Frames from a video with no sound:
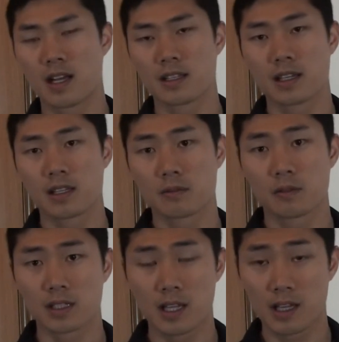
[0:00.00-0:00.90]
And then
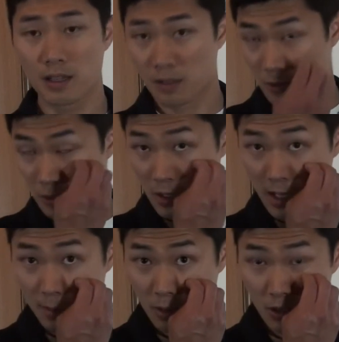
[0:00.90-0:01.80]
when I
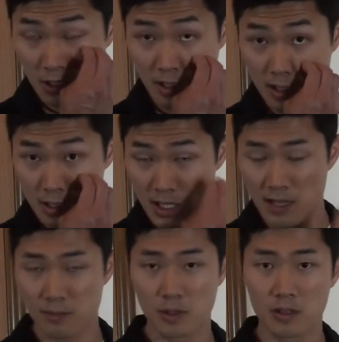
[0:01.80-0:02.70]
tried booting into
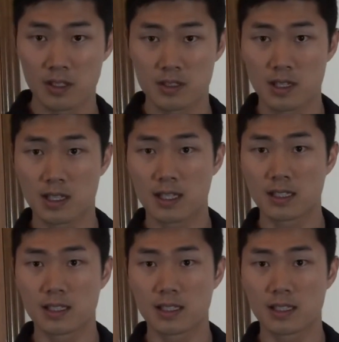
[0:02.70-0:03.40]
safe mode, it said